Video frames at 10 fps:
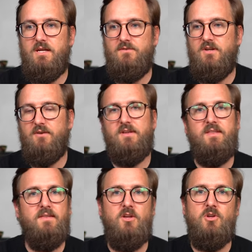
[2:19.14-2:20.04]
gives you
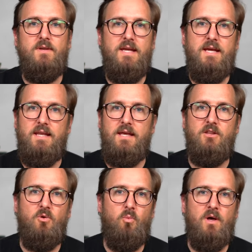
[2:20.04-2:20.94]
everything that you need
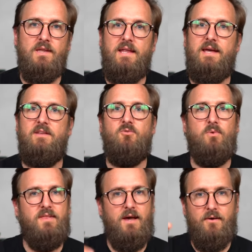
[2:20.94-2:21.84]
in the one lens
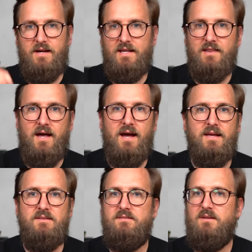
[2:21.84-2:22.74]
without any
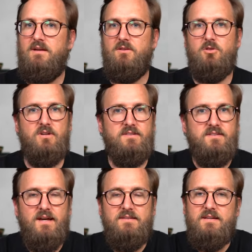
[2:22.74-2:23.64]
lines, looks
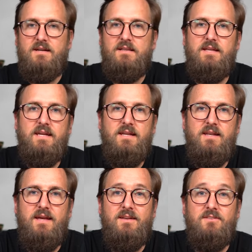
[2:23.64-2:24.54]
nice and
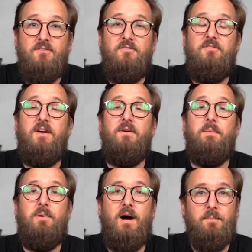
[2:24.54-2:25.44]
clean, and is a very
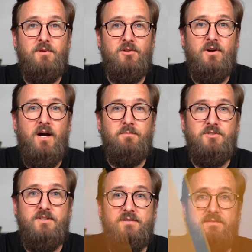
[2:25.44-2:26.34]
popular option.